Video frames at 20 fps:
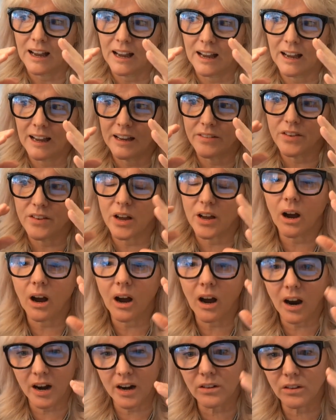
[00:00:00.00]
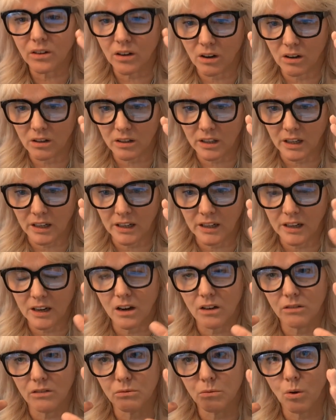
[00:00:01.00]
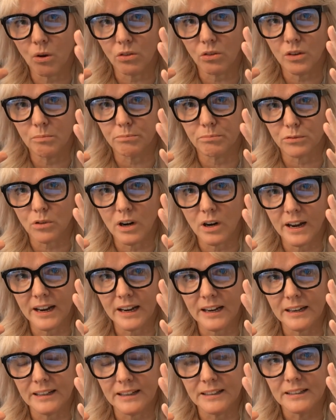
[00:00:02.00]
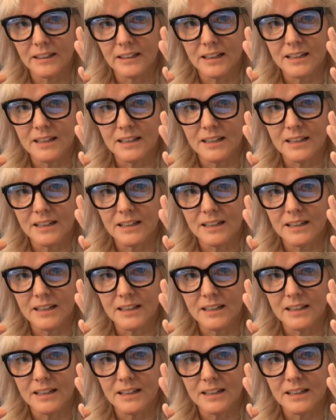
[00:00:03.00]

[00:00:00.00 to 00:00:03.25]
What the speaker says: and the hierarchy of what the brain